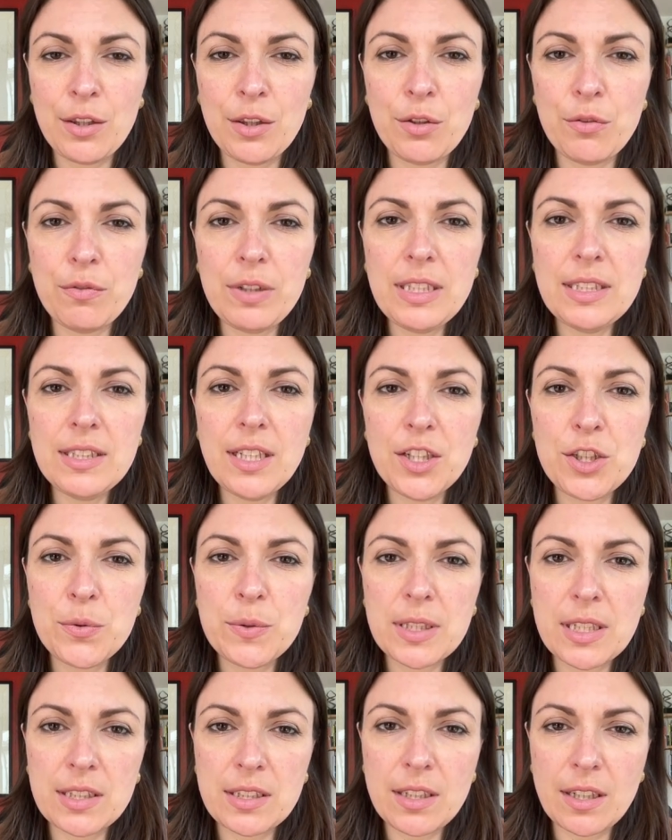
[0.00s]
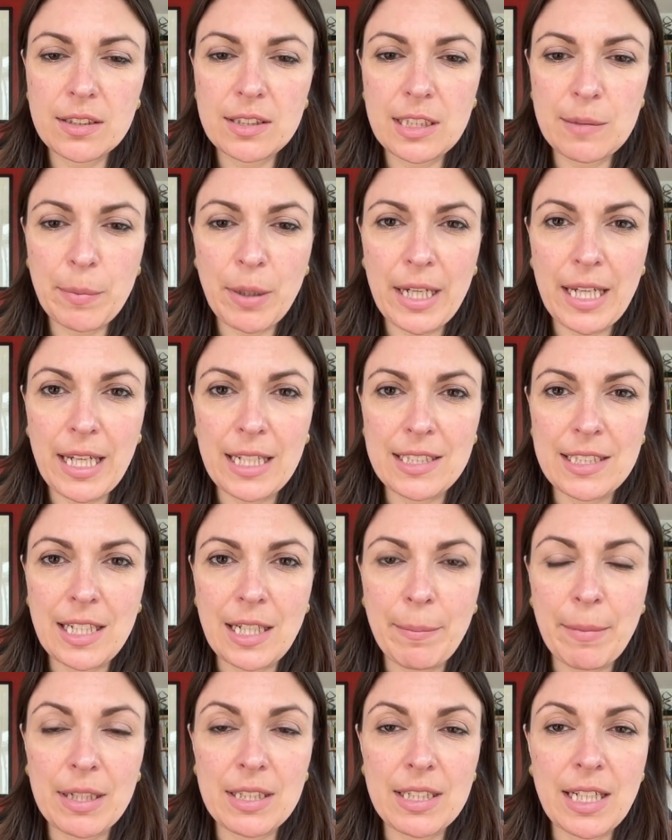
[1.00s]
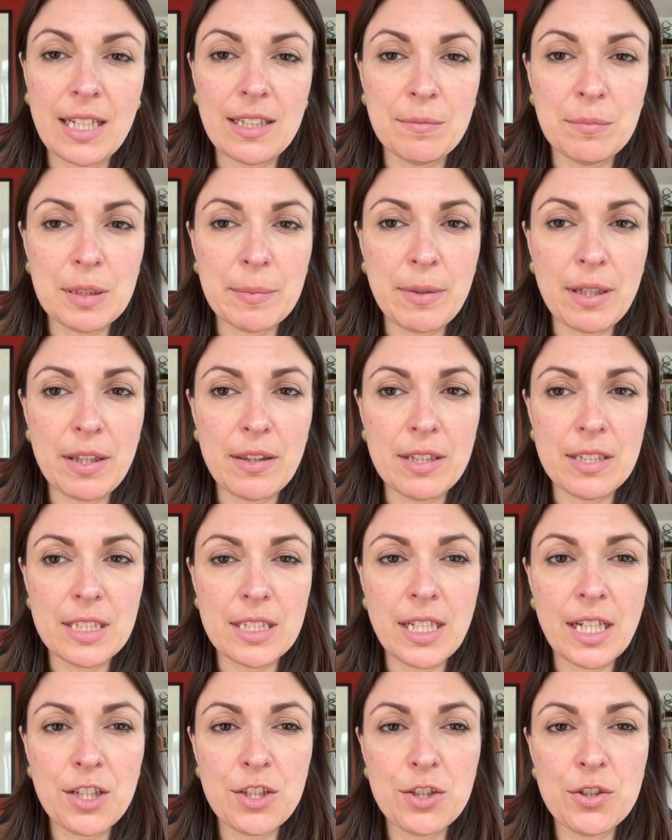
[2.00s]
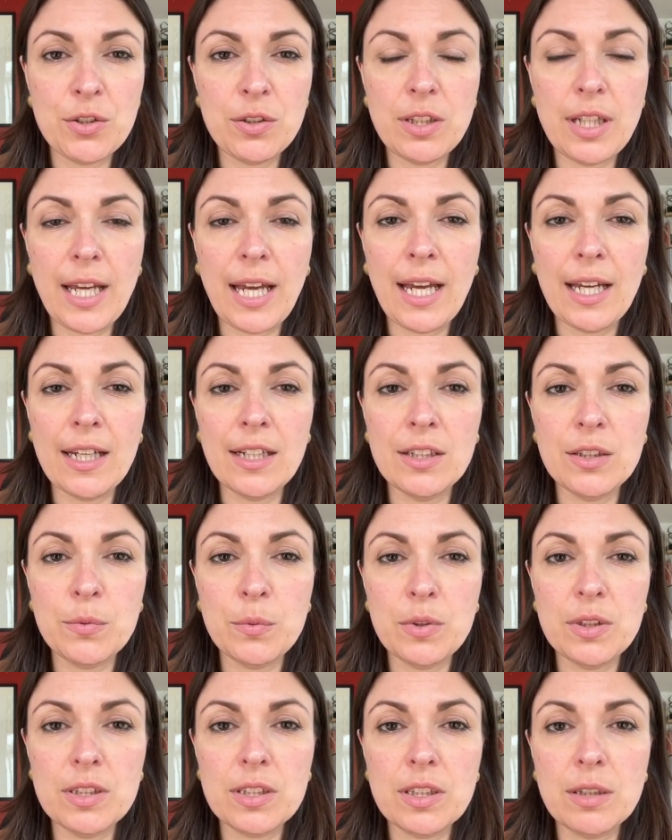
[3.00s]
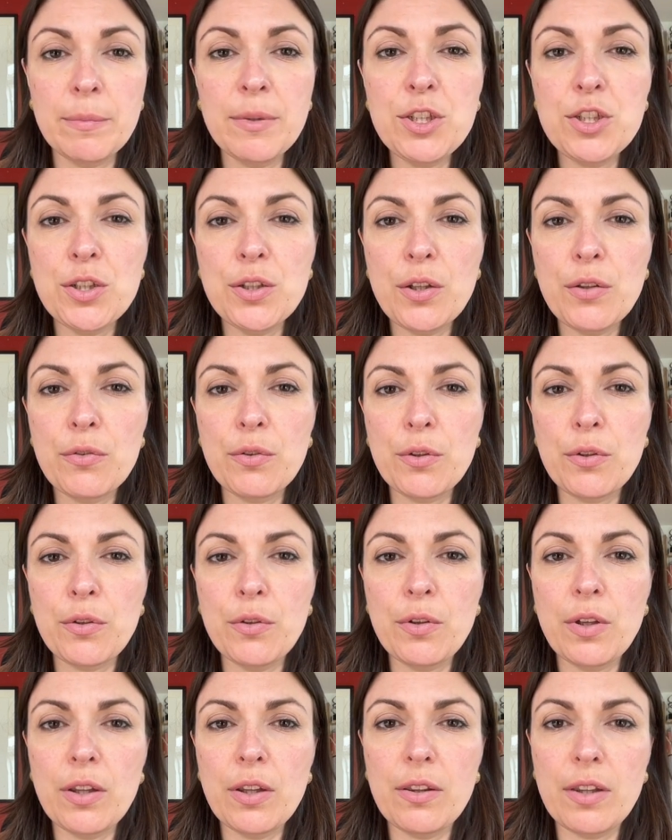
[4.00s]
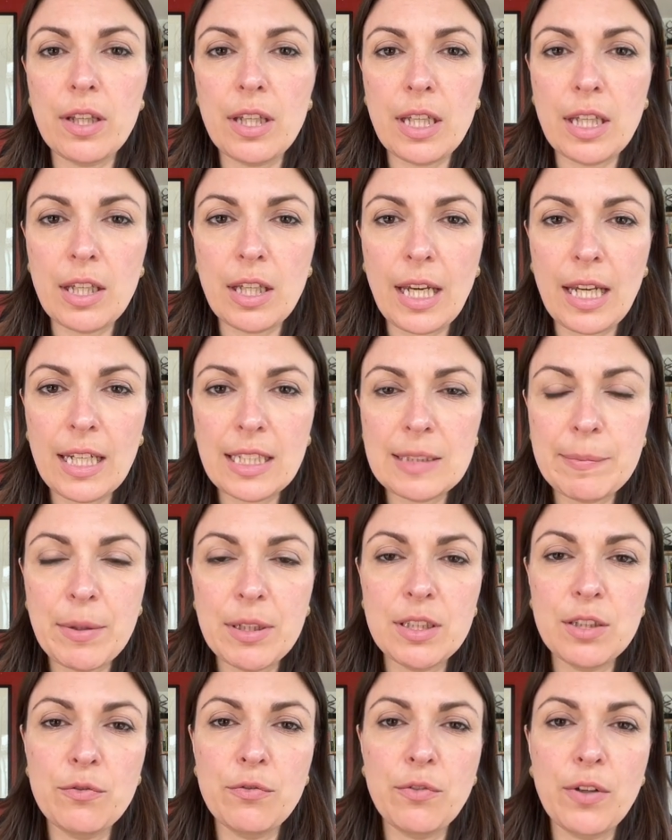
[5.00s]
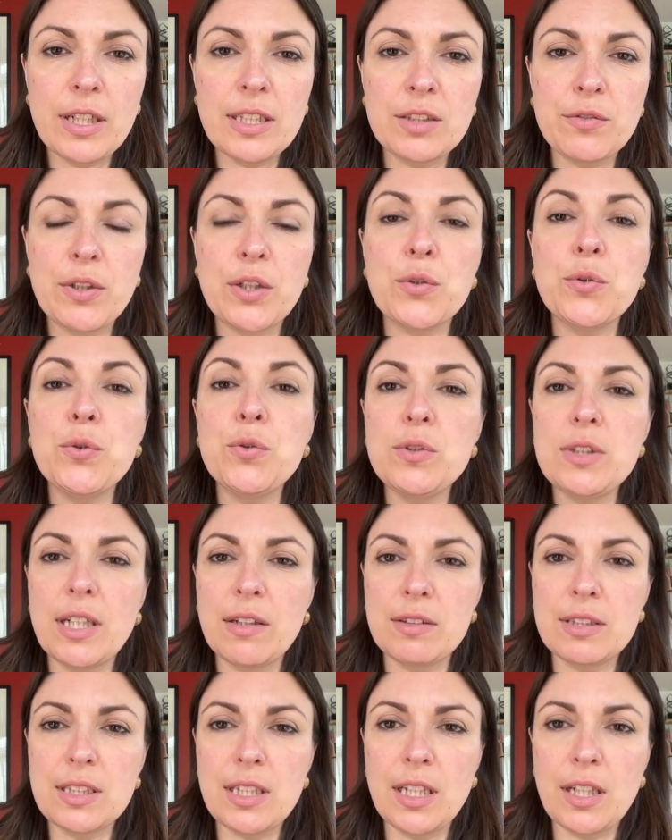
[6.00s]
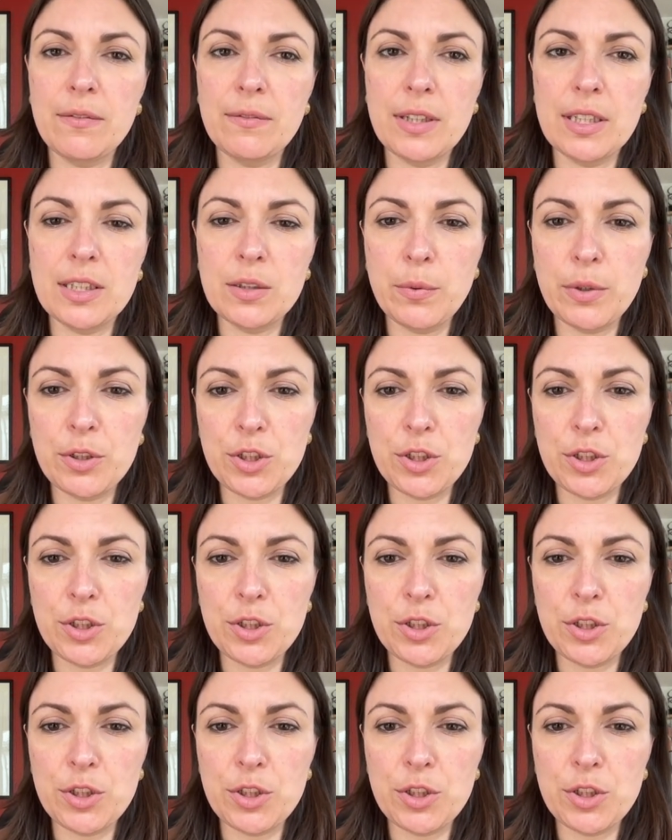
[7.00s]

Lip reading: The research was conducted by a team at Adam Smith International and was commissioned through the Expert Advisory Cooldown Service,